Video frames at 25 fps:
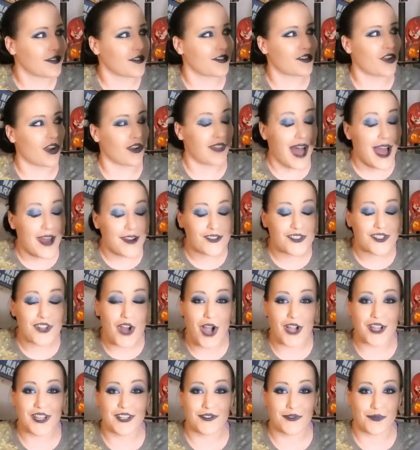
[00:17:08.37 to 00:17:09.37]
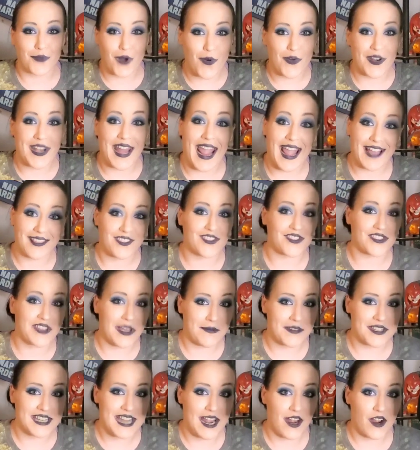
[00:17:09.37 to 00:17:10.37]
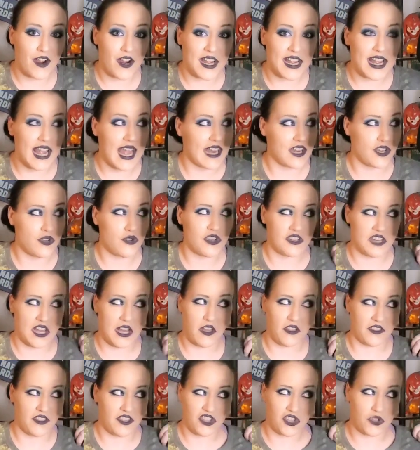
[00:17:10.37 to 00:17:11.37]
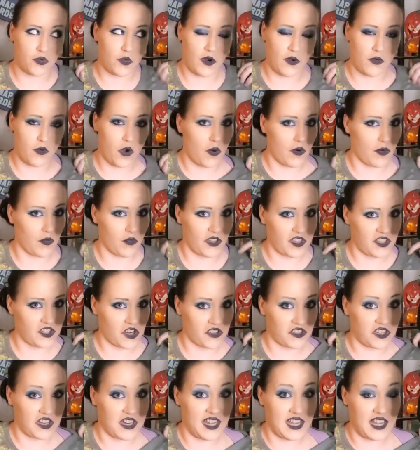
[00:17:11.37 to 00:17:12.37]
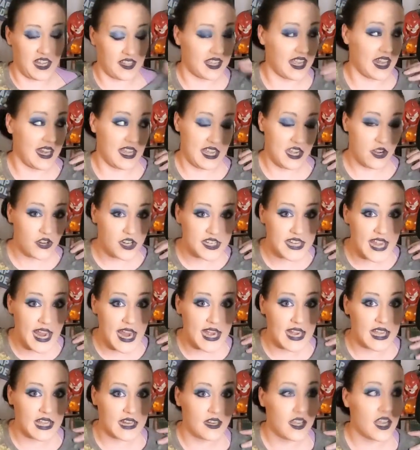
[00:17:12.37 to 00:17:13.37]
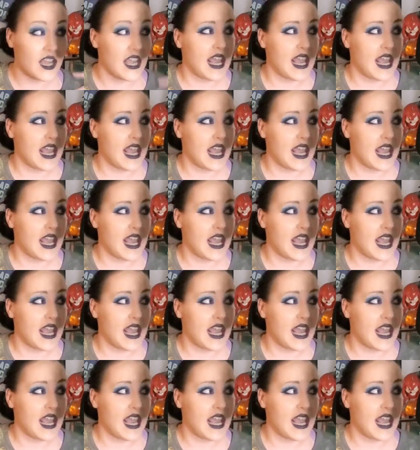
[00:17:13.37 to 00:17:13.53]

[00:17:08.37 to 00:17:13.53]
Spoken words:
Carlotta's talking to Rowan at the cemetery, and you can tell this is where Rowan really starts getting irritated,